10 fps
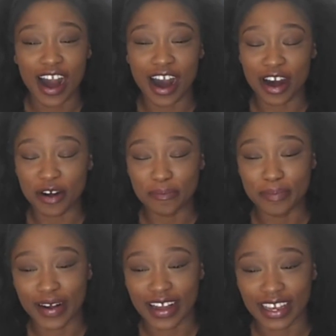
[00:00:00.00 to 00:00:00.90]

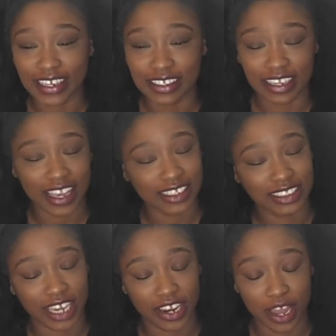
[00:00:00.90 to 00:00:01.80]
But like I
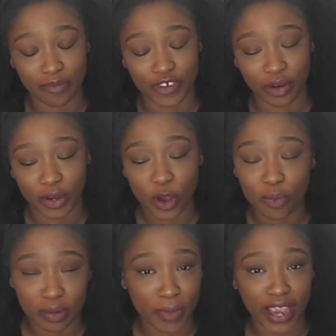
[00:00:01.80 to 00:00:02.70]
said, I'm very
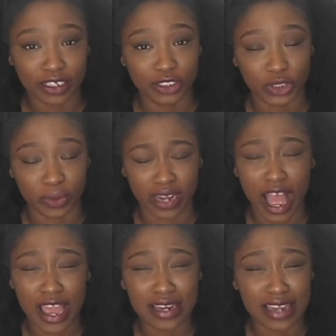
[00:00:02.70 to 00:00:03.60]
open-minded to it,
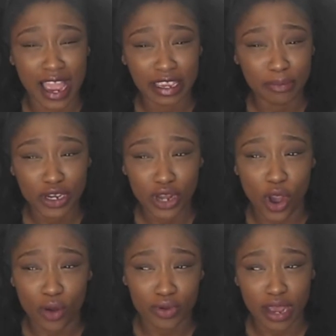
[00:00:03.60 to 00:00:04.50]
and I am
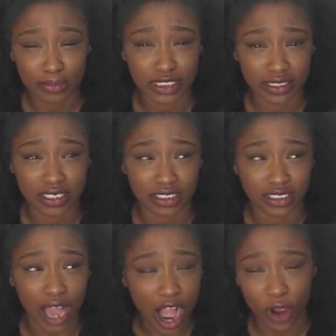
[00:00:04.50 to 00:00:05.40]
gonna own up to
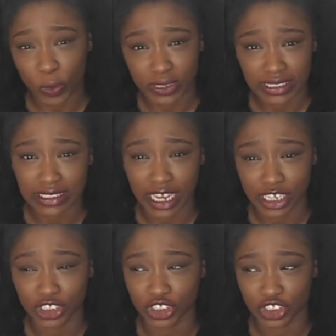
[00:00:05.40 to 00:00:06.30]
this awkward
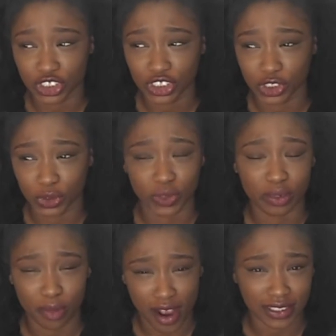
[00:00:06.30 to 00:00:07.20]
stage and just enjoy
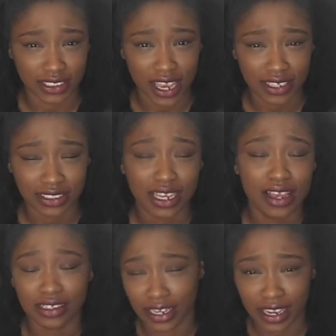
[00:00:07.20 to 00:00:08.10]
the process.
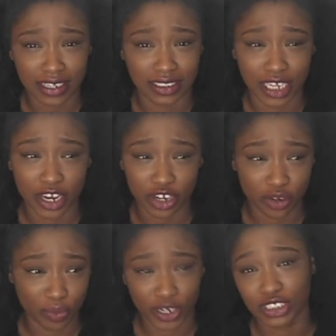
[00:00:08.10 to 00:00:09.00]
Like I said,
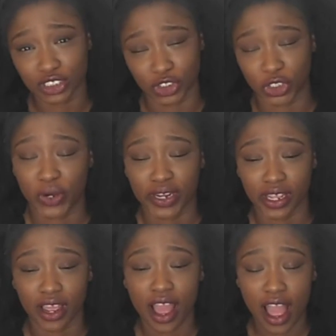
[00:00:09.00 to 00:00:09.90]
embrace the
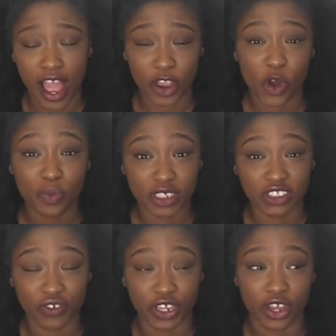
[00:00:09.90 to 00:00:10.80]
journey. I hope
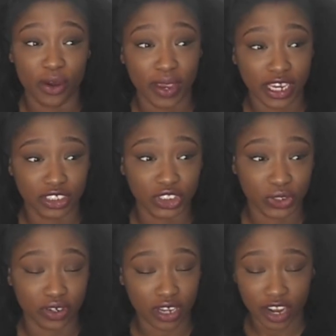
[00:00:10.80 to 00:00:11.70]
this video
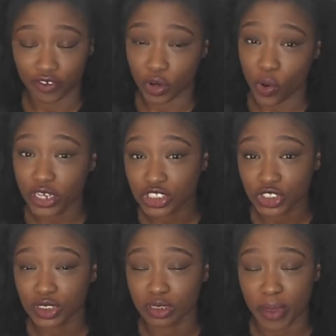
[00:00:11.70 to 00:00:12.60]
answered a lot of your
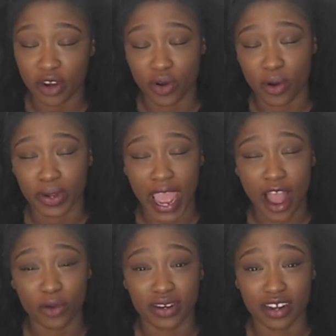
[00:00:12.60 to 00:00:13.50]
questions about growing
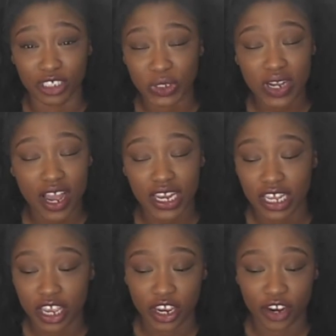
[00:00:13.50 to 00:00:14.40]
out an
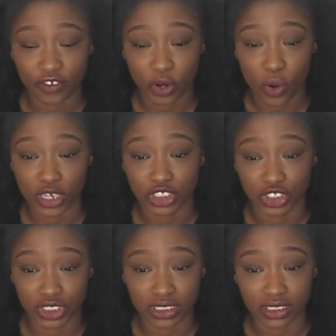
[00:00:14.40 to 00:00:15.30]
undercut. If
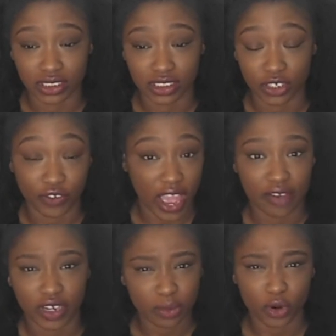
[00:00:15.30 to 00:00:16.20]
you
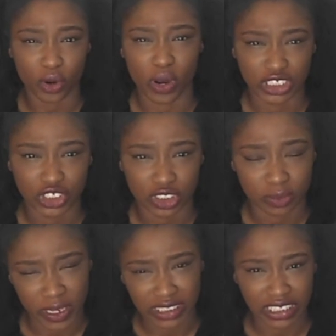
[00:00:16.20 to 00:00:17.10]
have any more
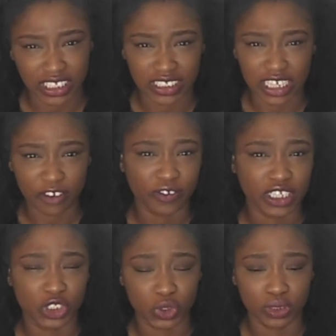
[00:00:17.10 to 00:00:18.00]
questions, basically,
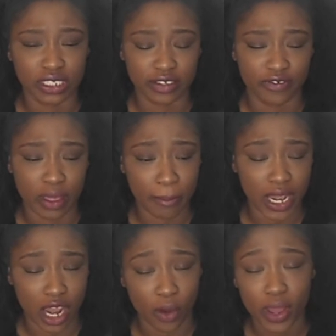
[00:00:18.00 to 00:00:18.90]
definitely do leave them
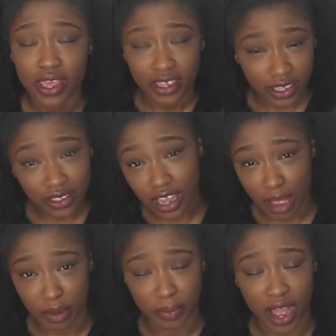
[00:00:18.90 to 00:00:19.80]
below in the
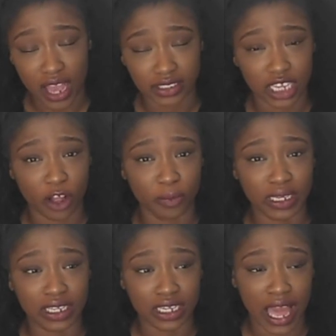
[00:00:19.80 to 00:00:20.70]
comment box. I'll
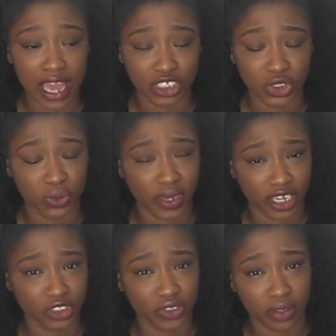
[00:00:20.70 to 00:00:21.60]
be glad to
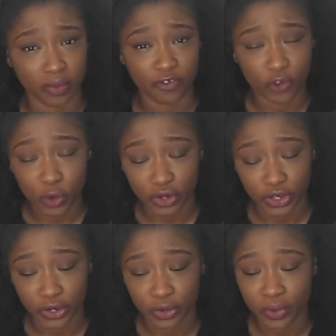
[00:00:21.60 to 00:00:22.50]
answer them for
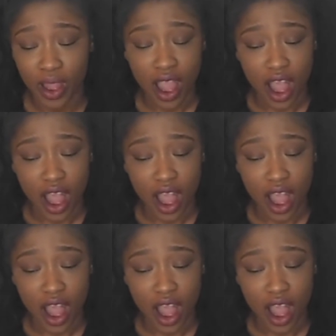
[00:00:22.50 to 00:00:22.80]
you.